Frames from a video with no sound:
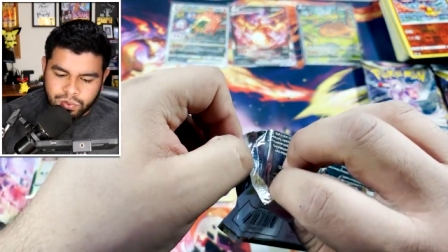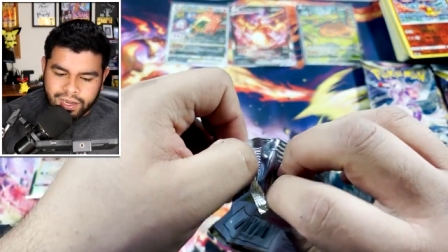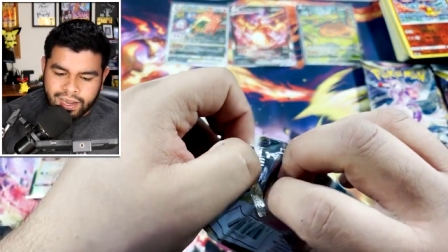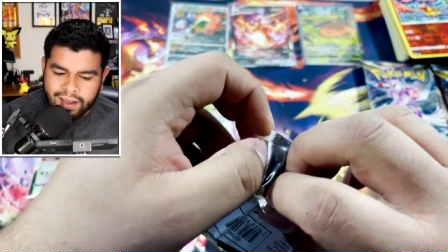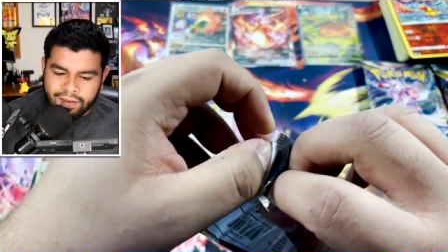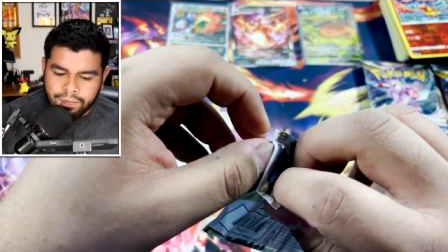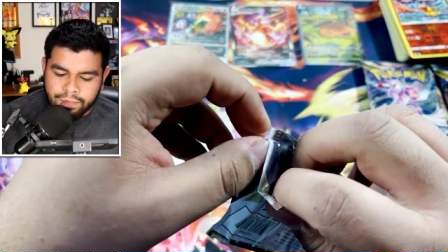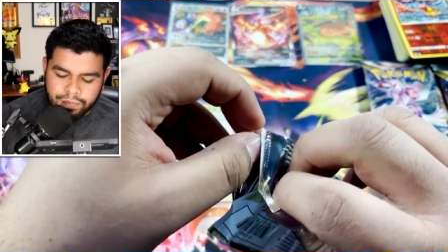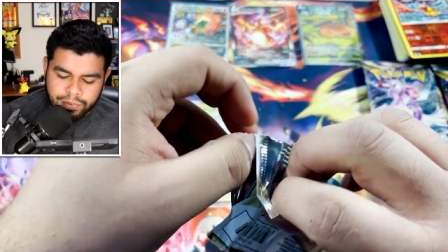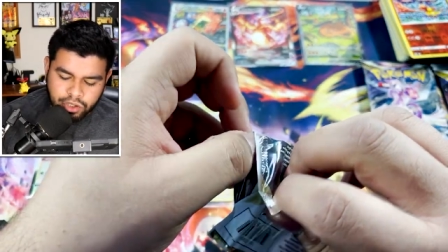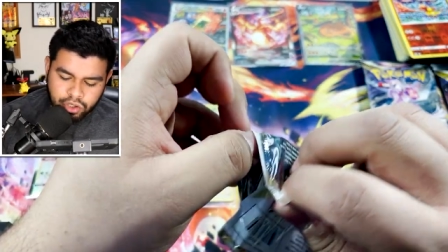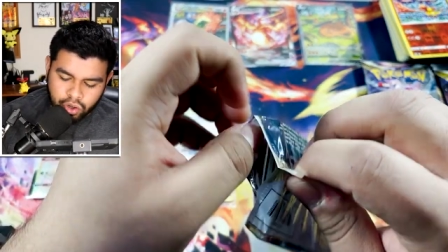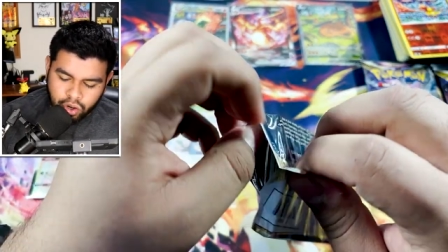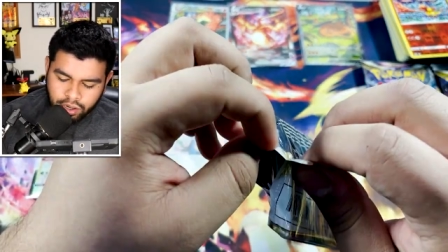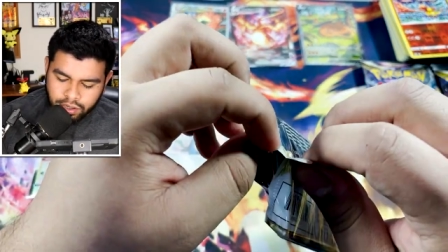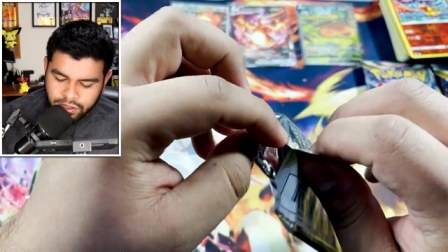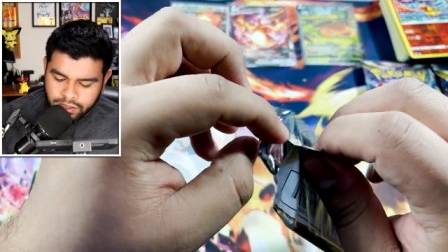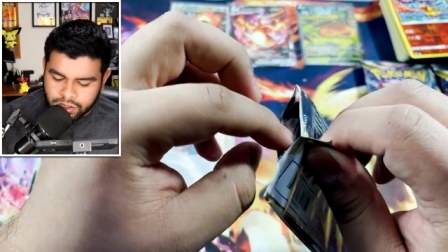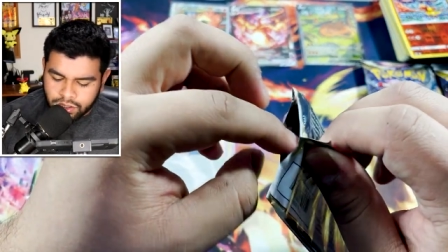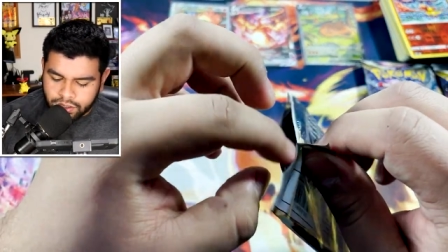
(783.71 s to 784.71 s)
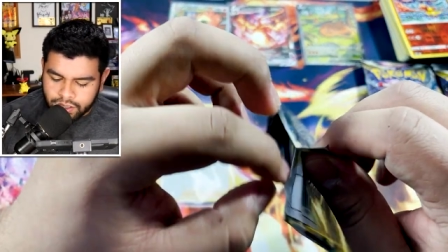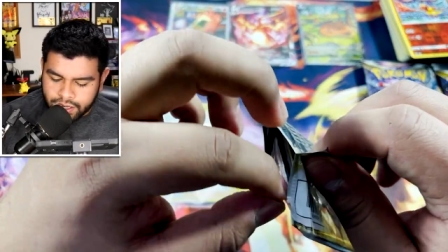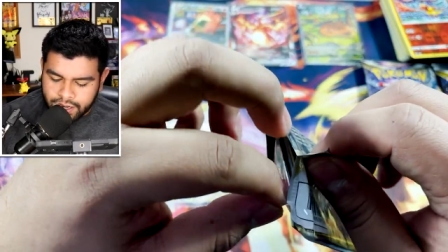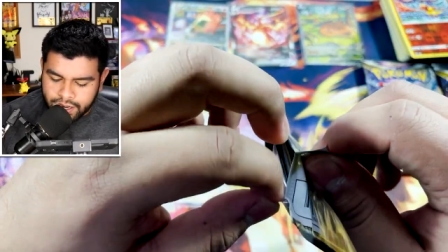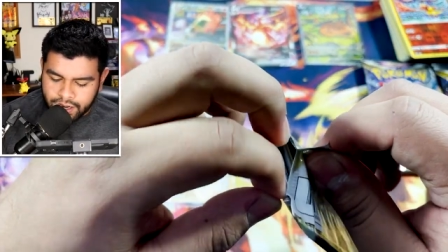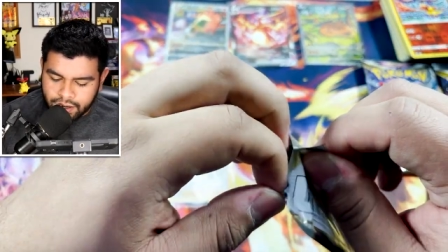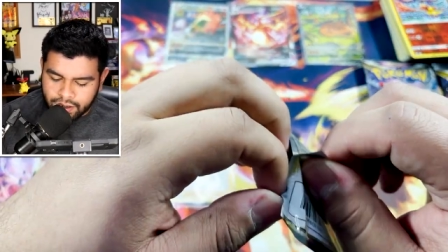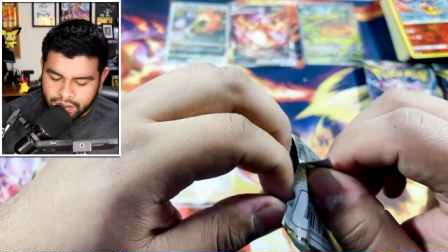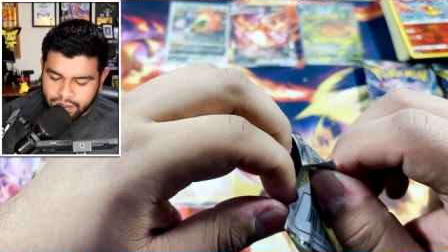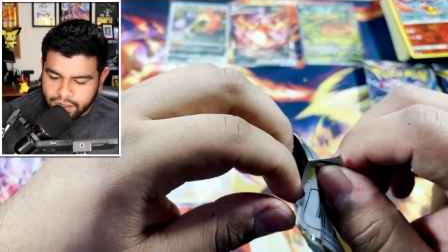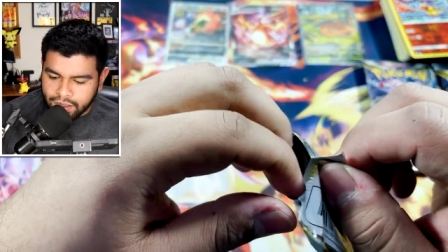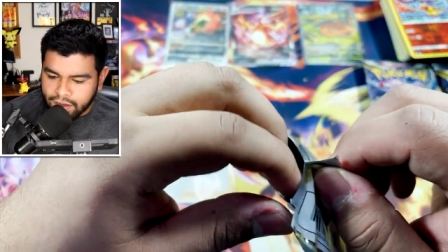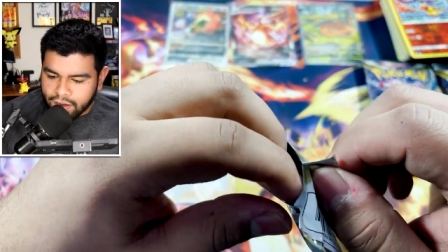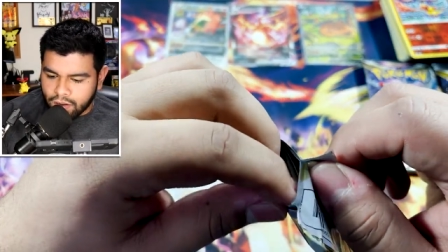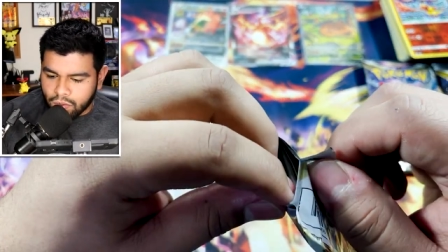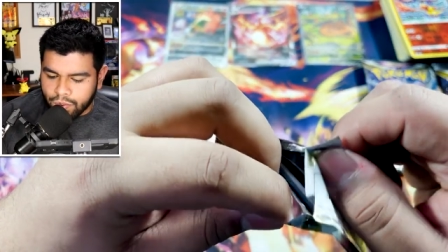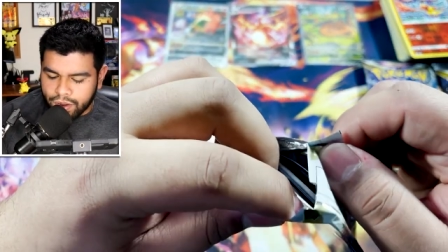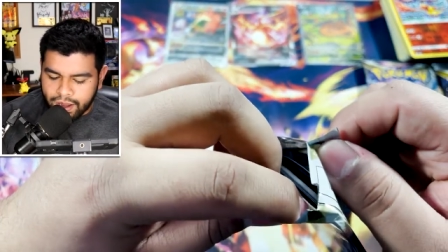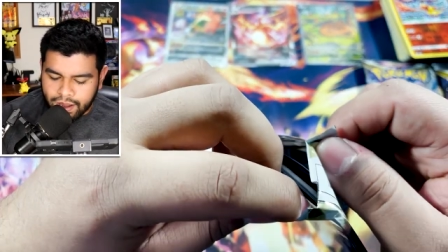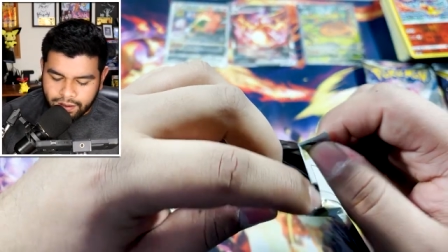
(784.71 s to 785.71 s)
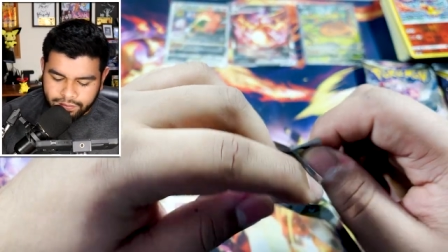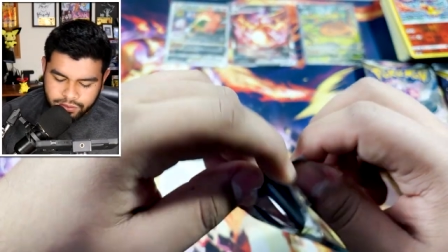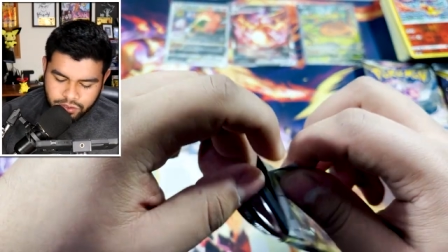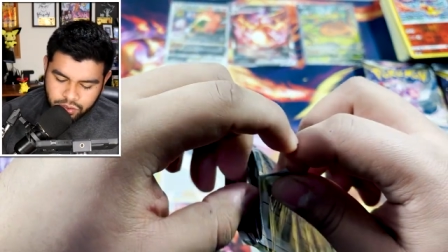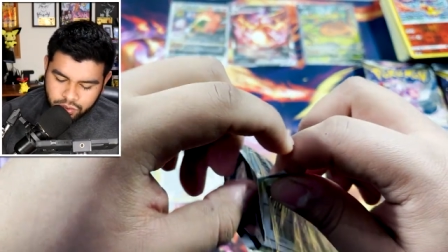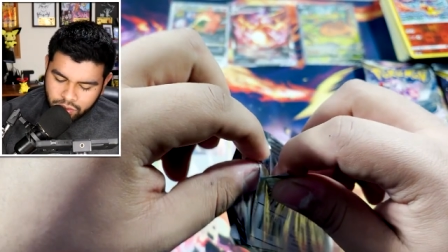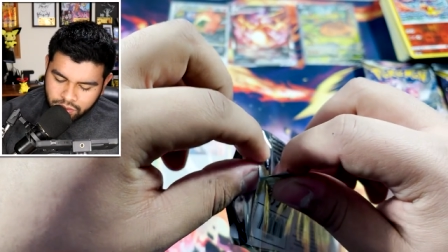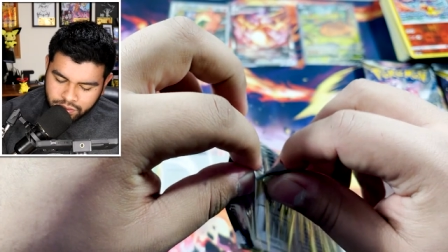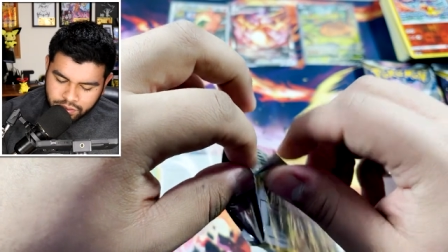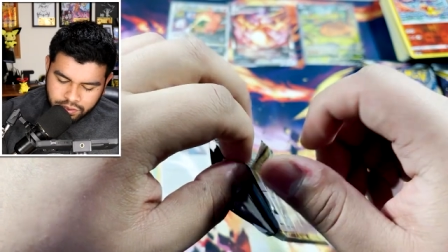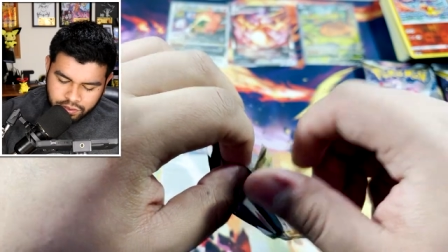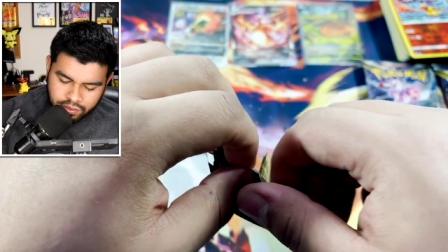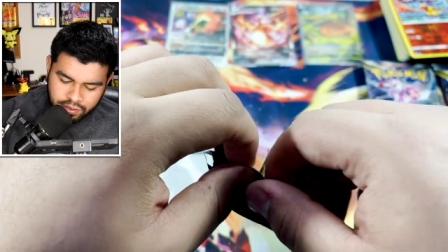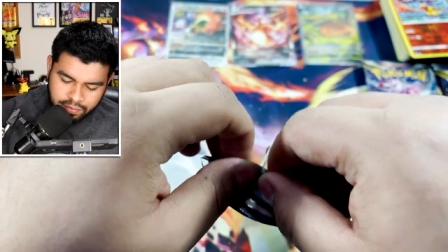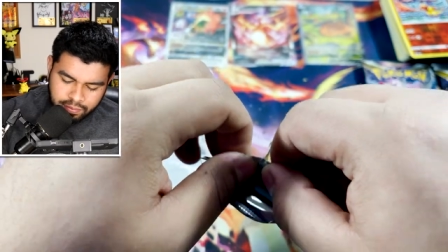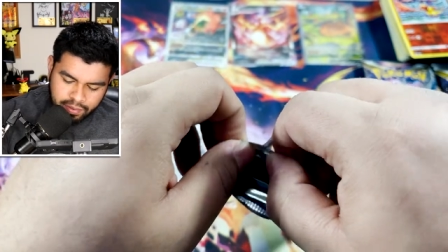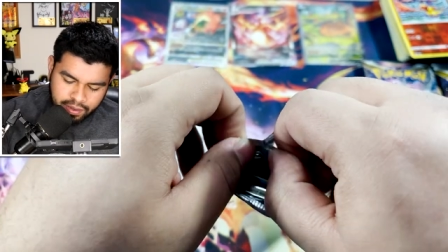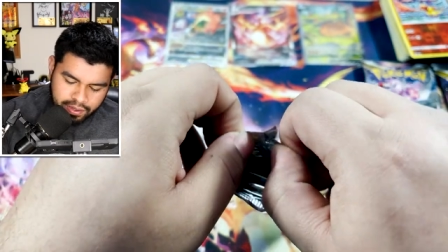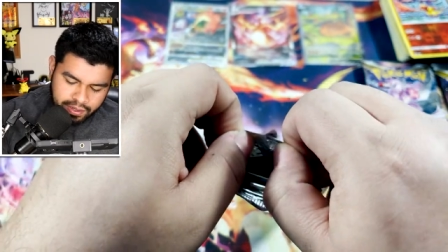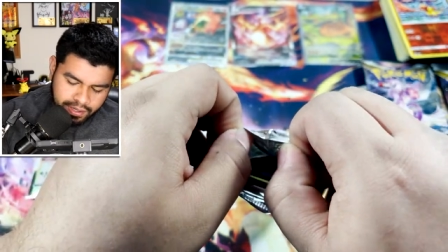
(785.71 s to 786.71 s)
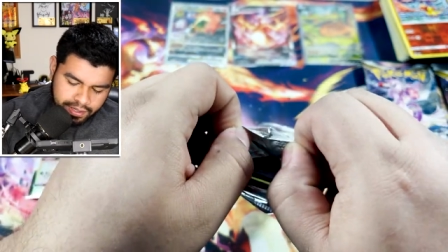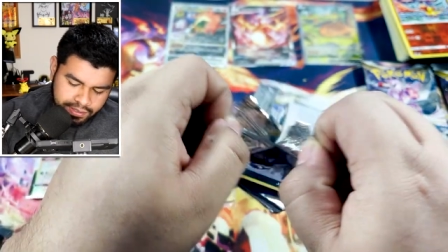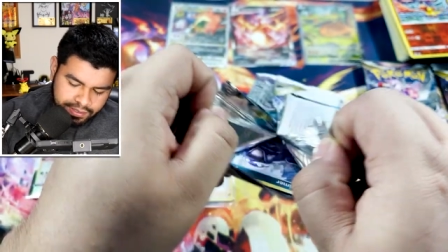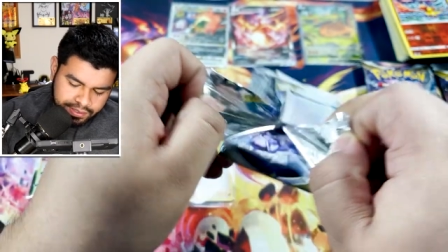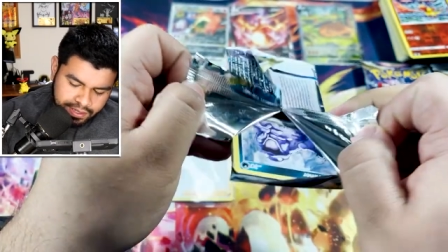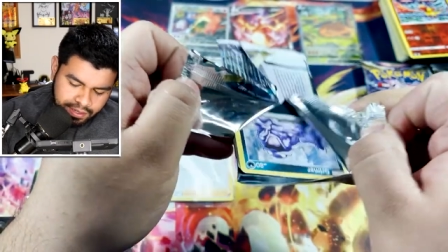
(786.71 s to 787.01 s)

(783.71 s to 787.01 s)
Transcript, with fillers: We have Charizard here, we have Charizard among us.